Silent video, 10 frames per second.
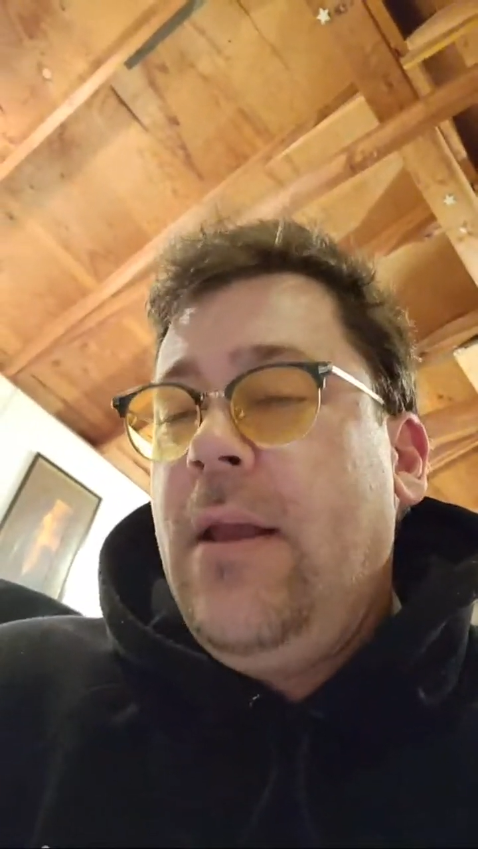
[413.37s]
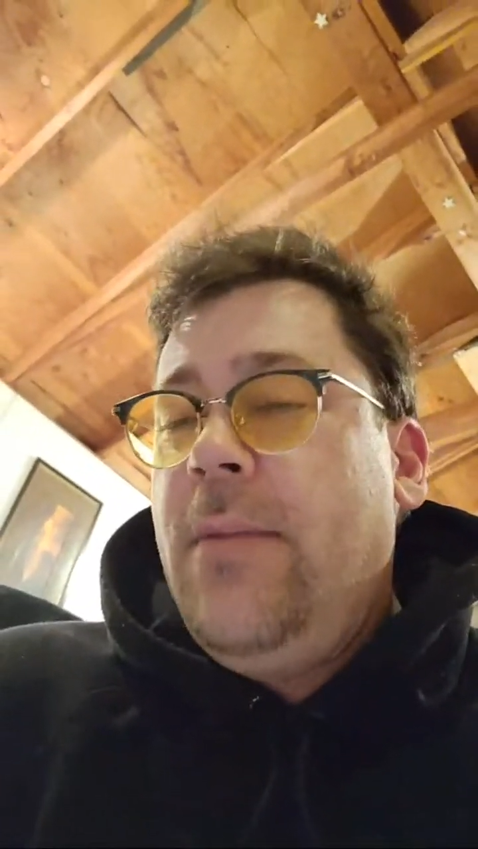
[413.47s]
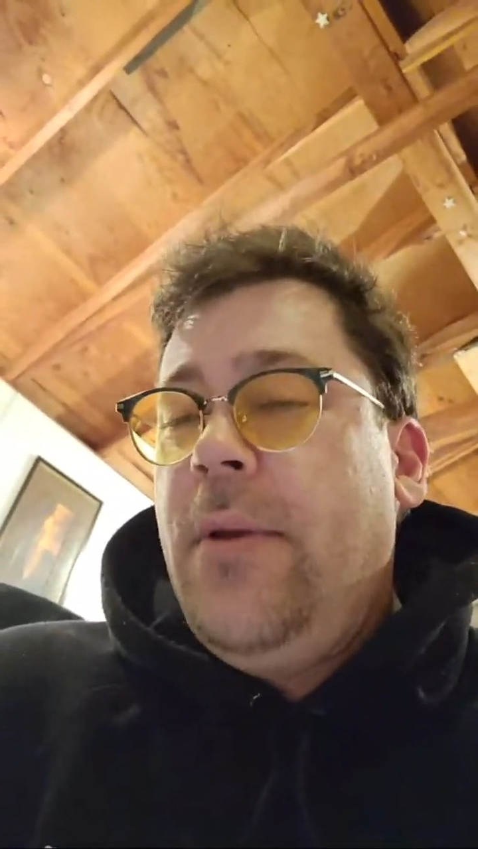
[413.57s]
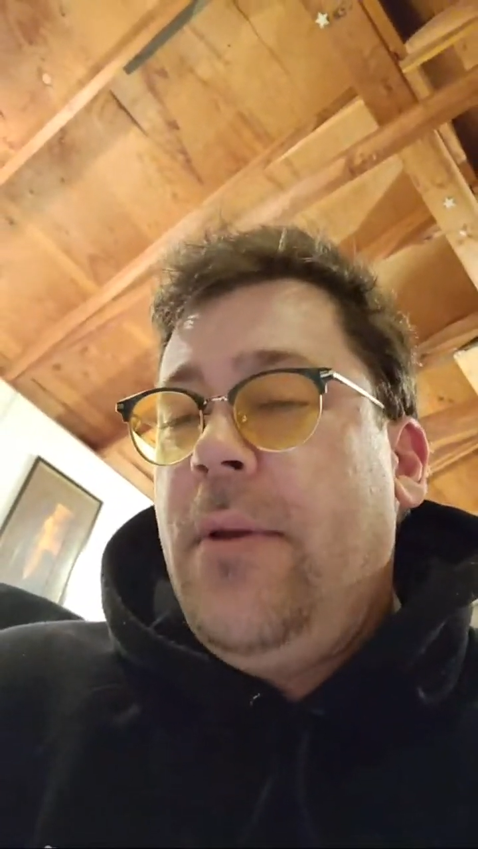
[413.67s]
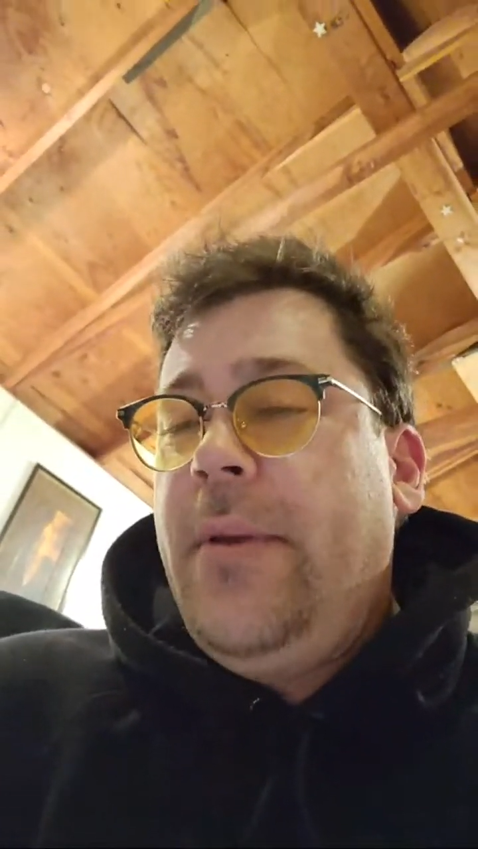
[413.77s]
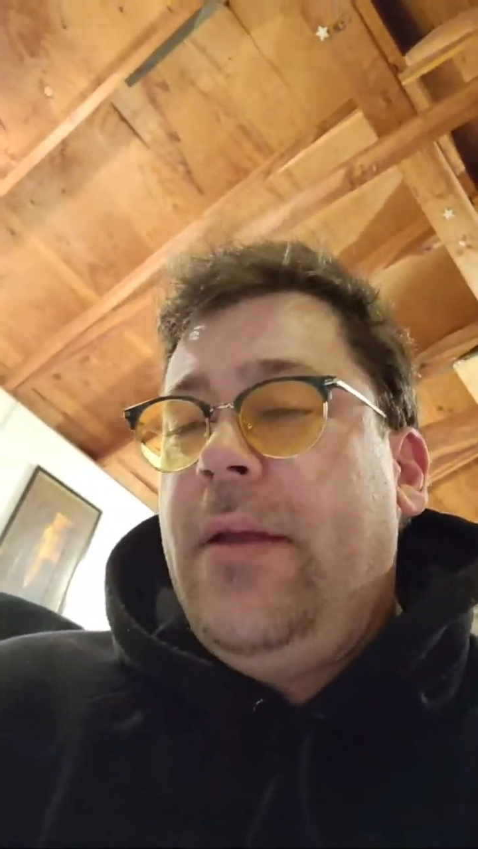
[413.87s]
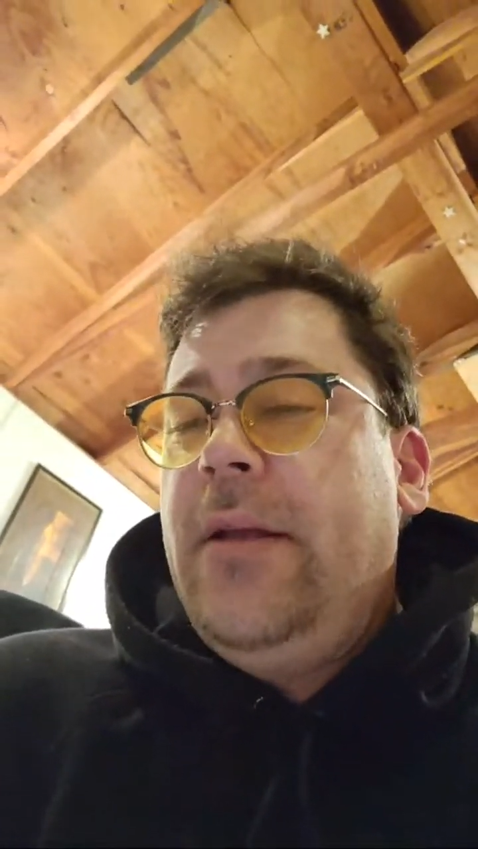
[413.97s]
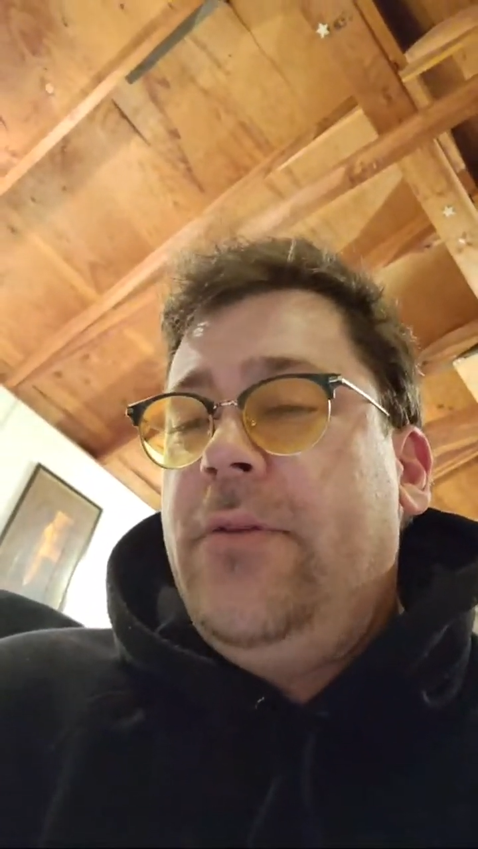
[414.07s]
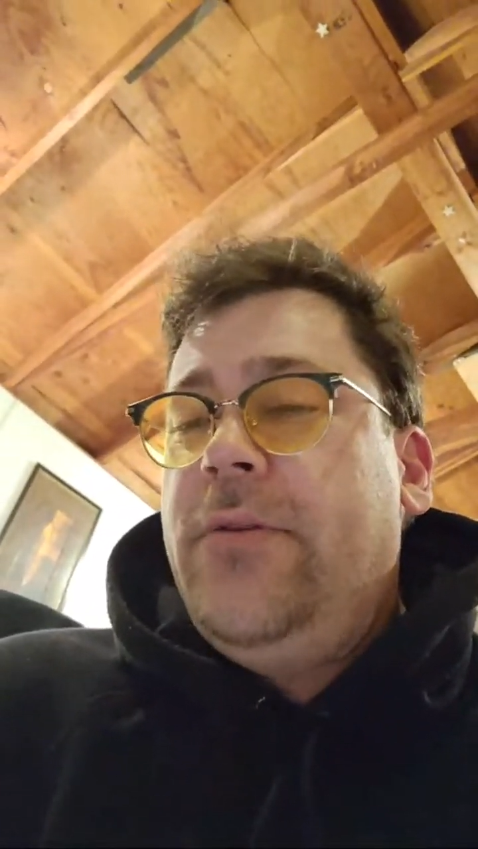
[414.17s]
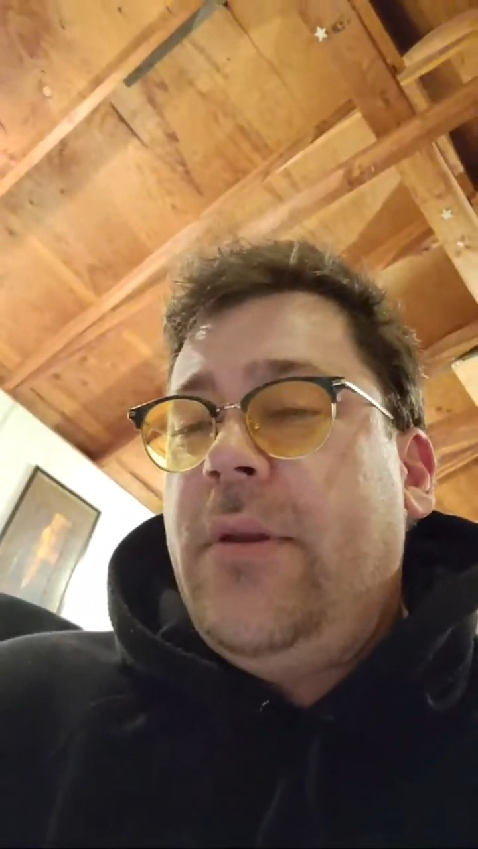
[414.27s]
But it'd be
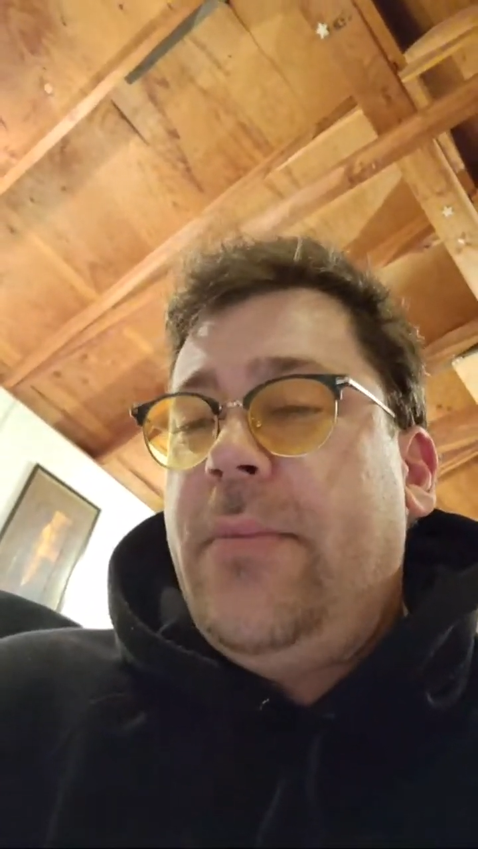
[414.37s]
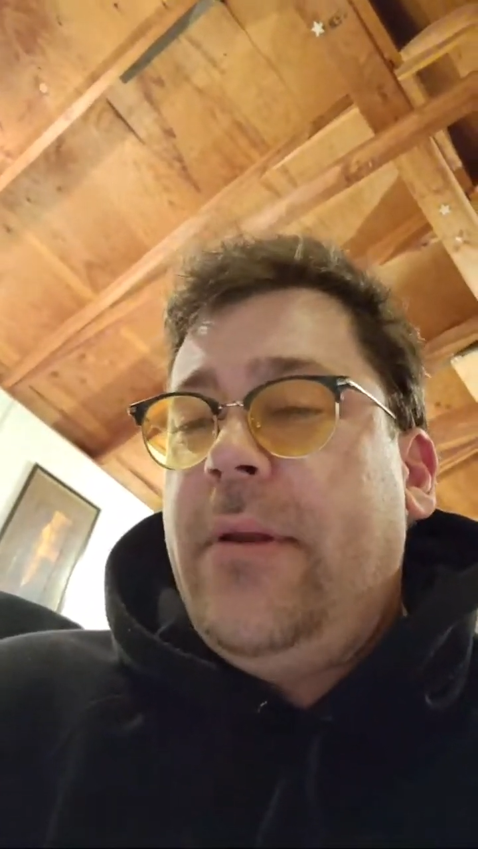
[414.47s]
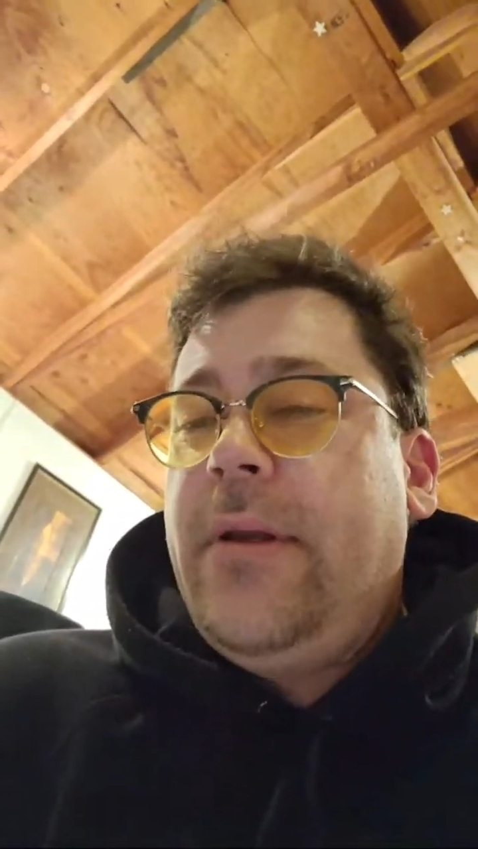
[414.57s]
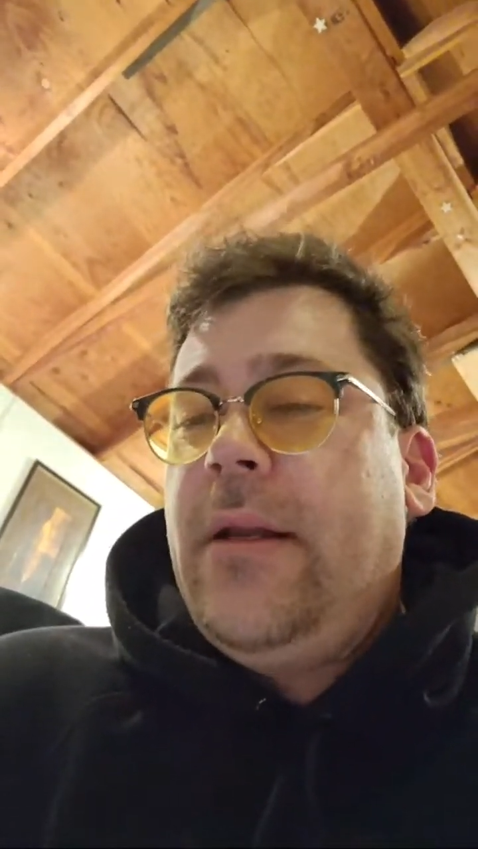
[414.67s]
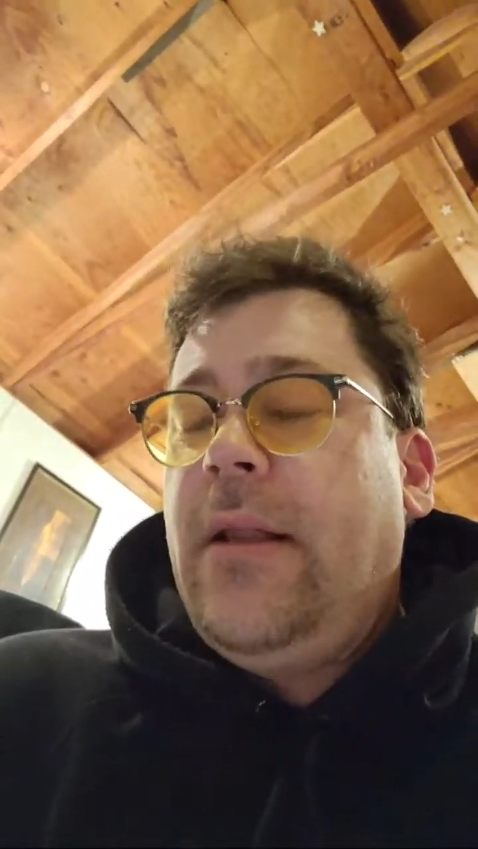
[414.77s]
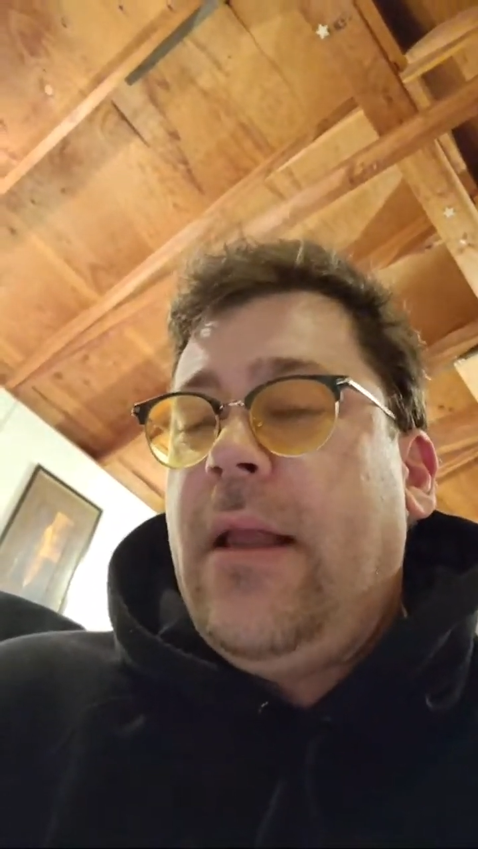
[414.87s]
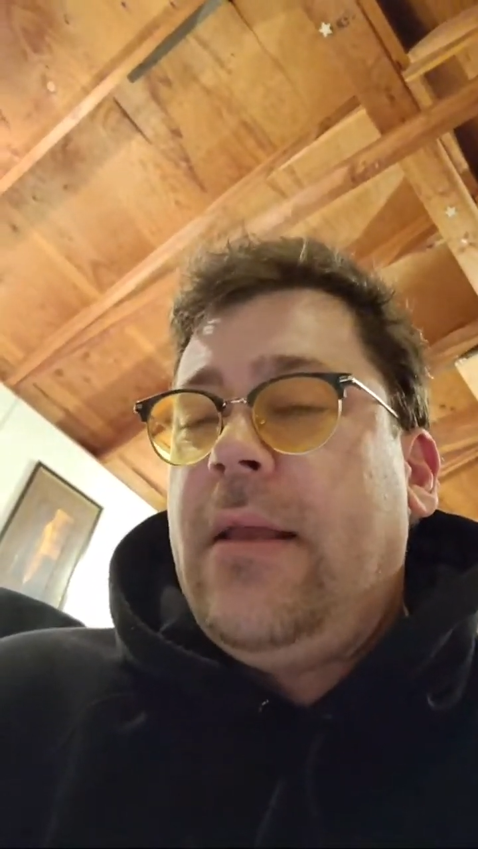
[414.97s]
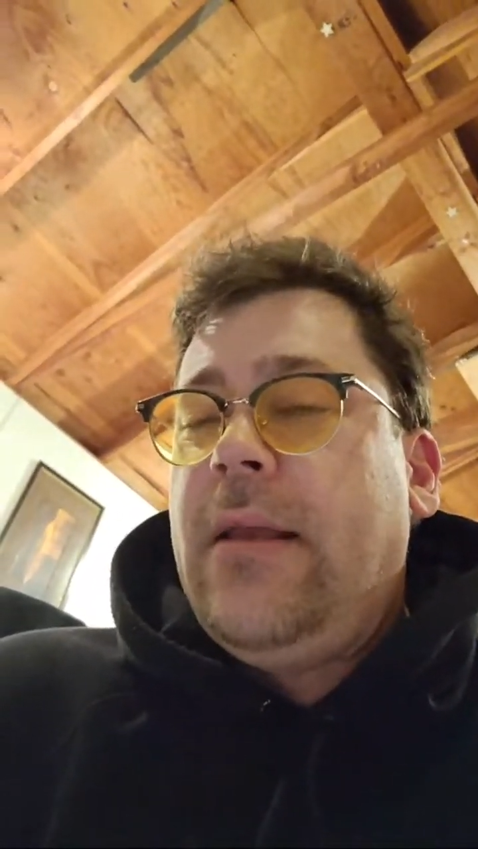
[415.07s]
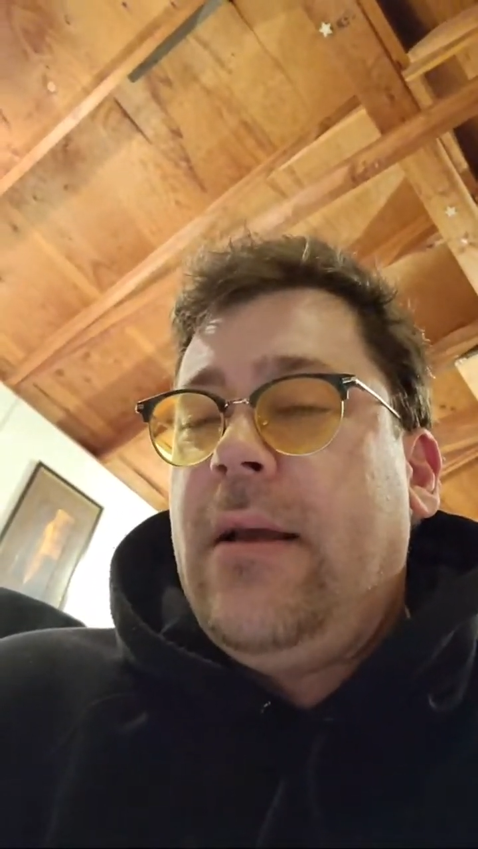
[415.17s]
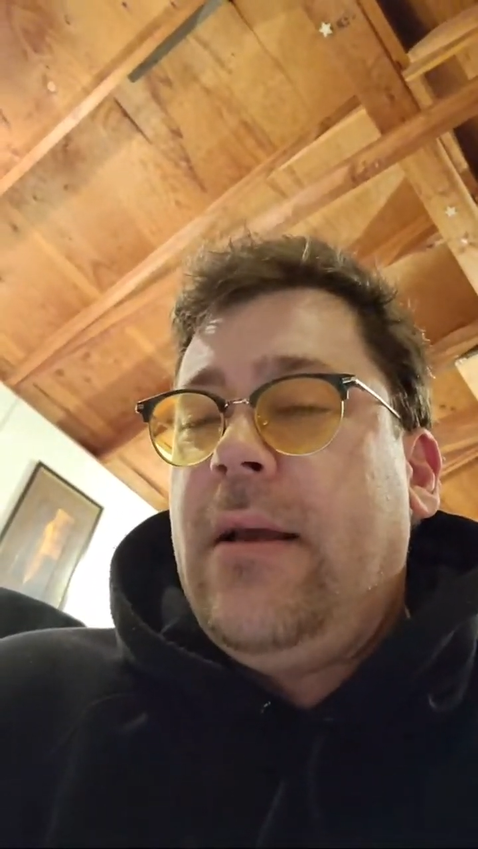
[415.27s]
interesting. It'd be kind of like
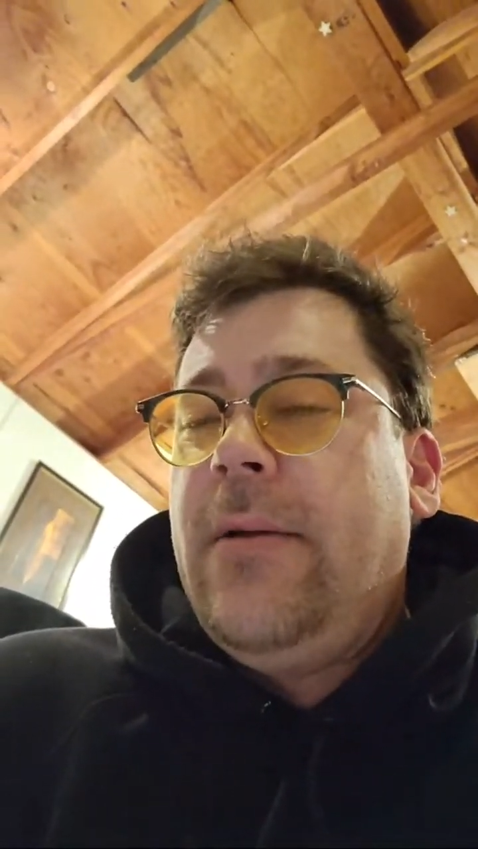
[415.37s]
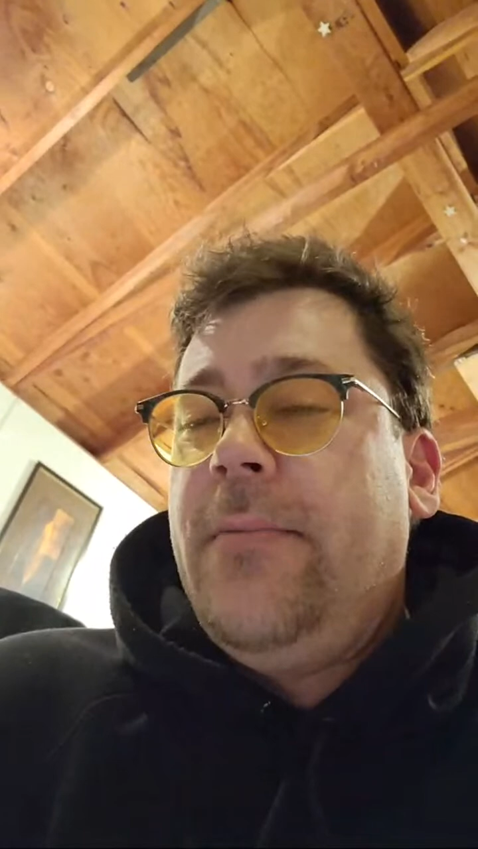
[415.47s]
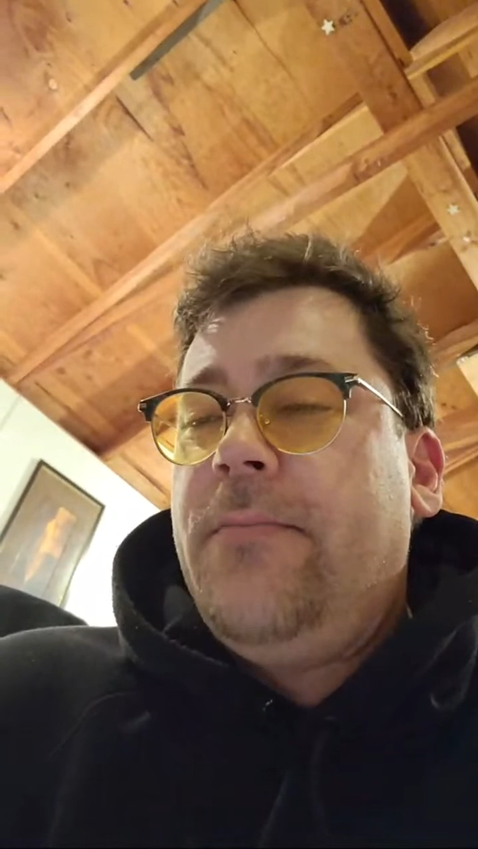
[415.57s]
I